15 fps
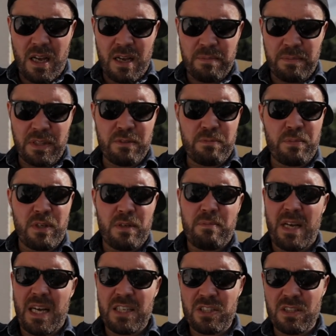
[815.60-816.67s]
I, I believe pretty
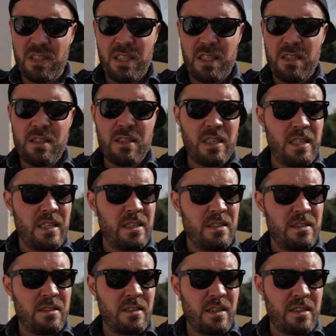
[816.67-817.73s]
passionately in
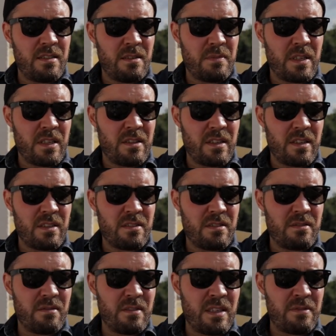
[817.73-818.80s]
and something I think
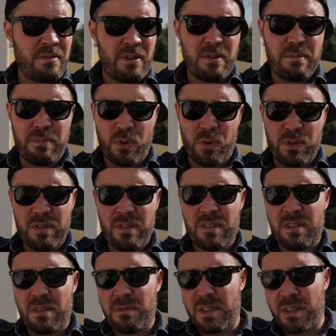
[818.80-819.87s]
is, is very important
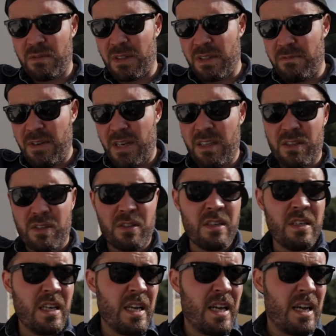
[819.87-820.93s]
and something I really value.
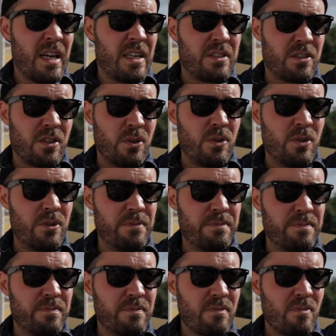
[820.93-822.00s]
So,
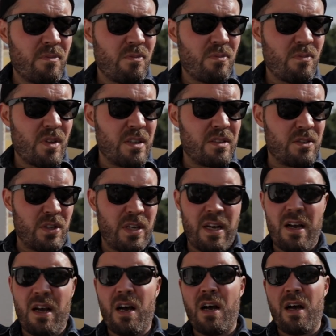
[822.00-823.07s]
so
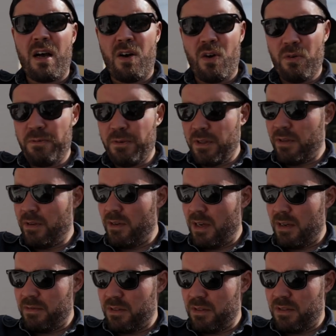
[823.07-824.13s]
yeah, hopefully you
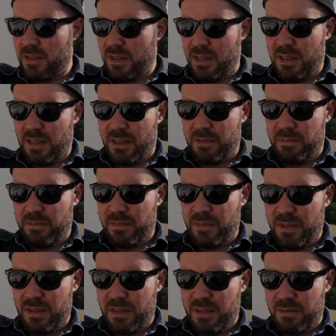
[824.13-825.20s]
haven't um,
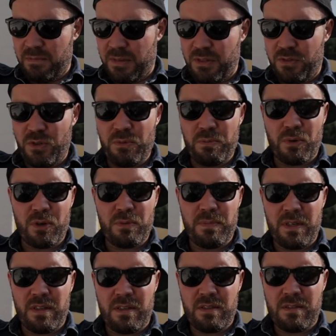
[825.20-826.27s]
been too bored
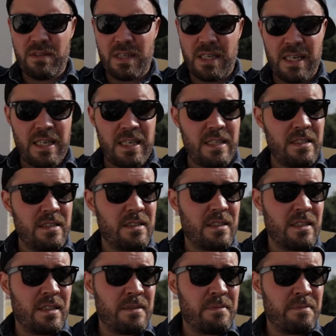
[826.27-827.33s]
by this and
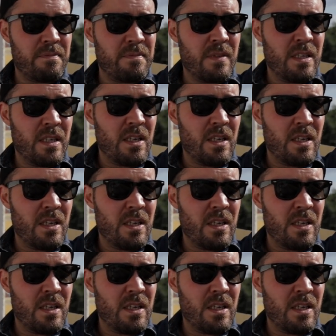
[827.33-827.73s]
um,